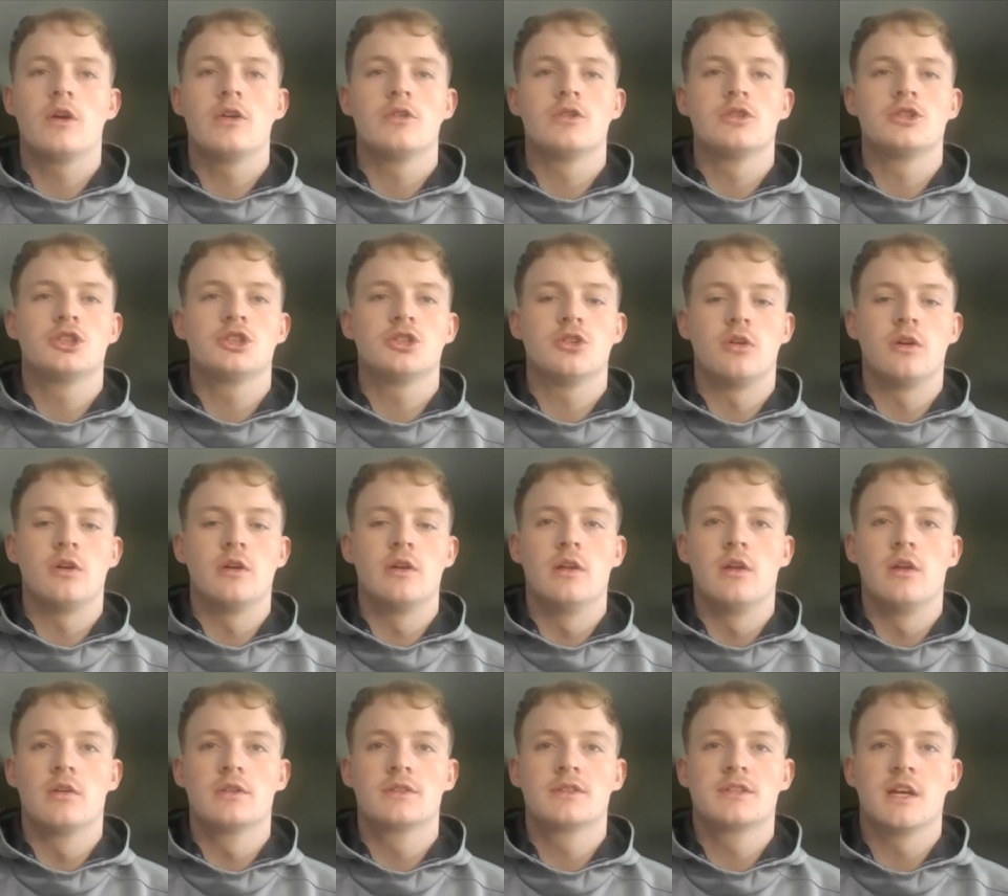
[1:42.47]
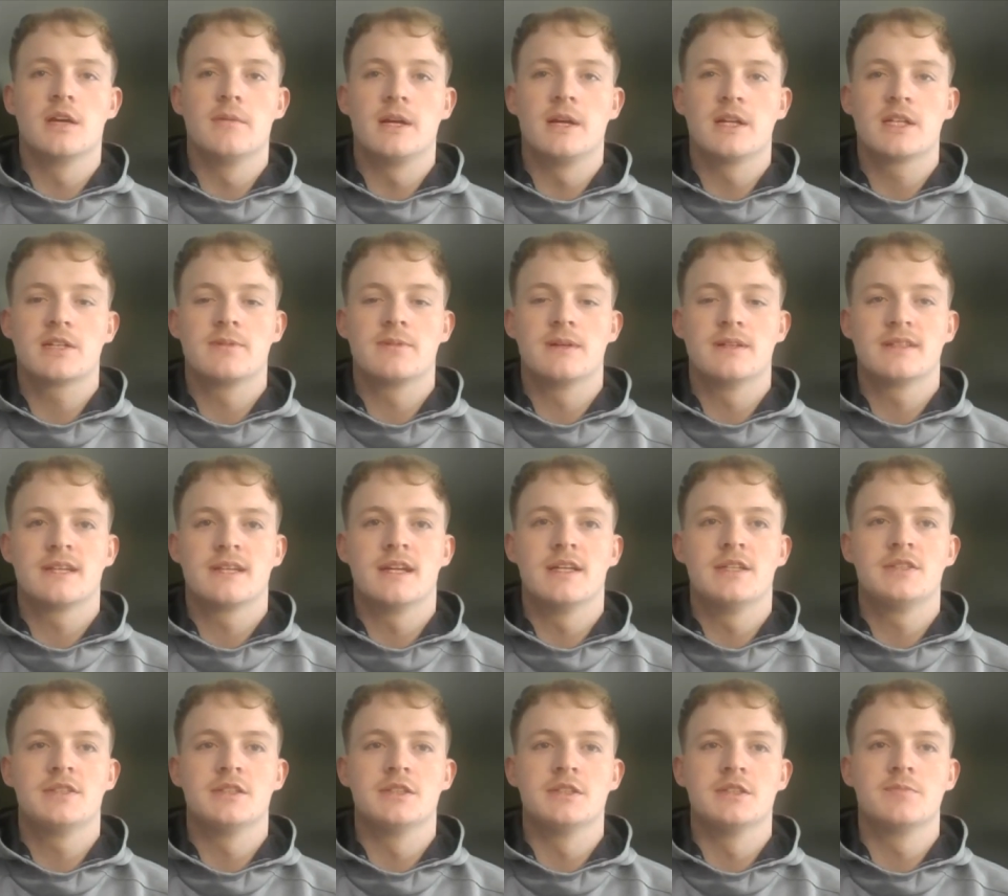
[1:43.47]
are your short and long term
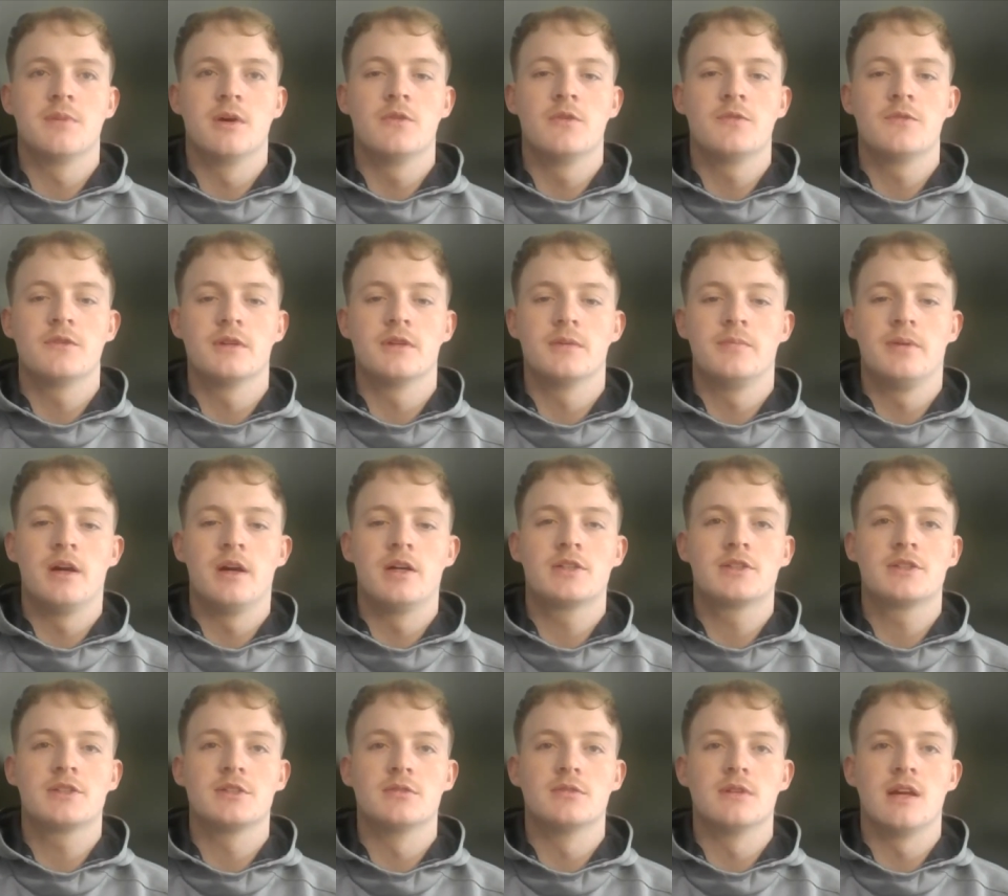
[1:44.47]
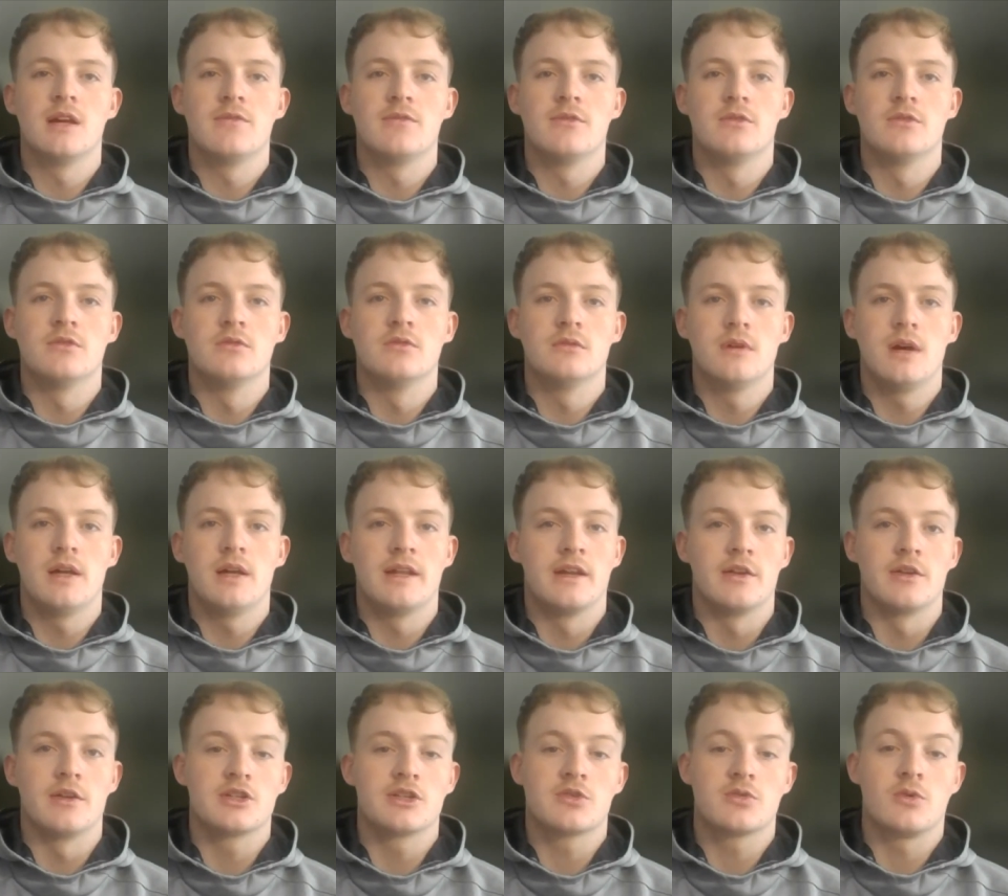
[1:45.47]
expectations, both on a personal level and then
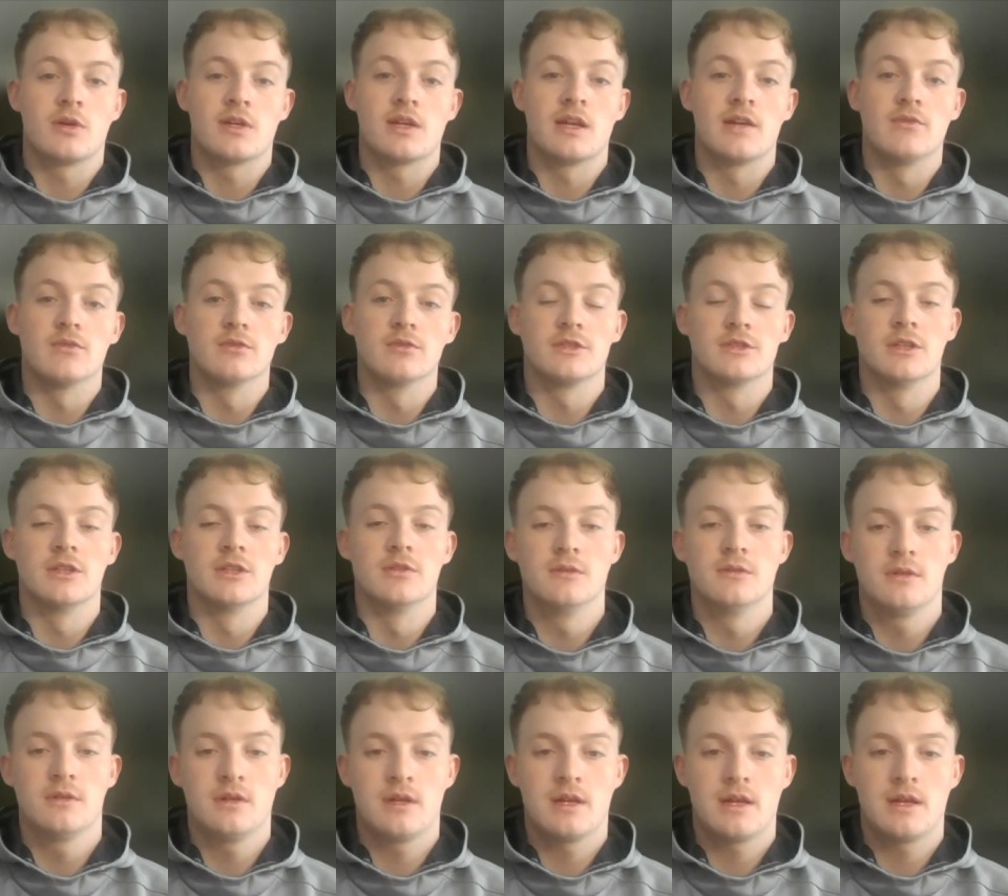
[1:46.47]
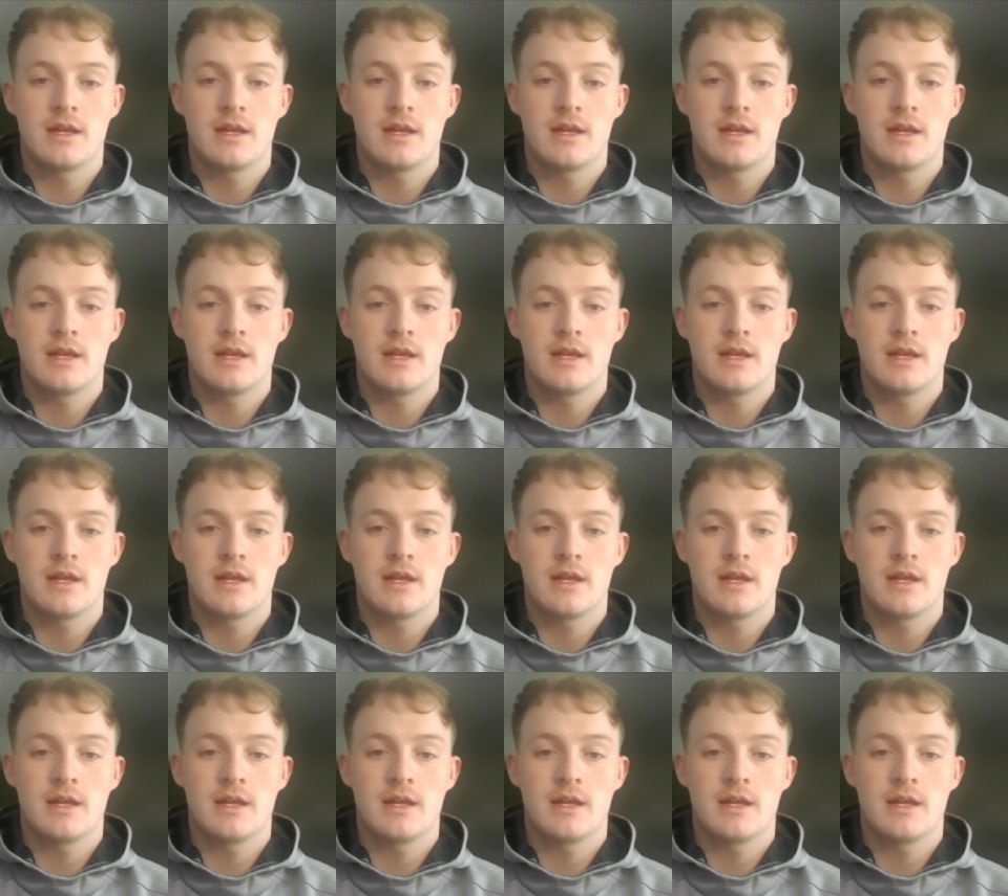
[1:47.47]
on a squad level too?